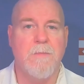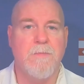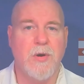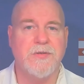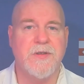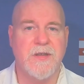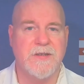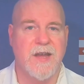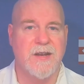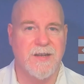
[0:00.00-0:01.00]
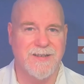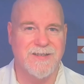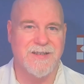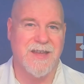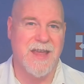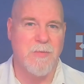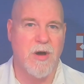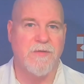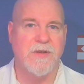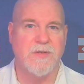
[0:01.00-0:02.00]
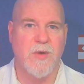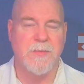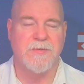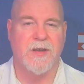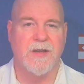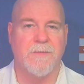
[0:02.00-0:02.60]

Most of these ideas came off his website.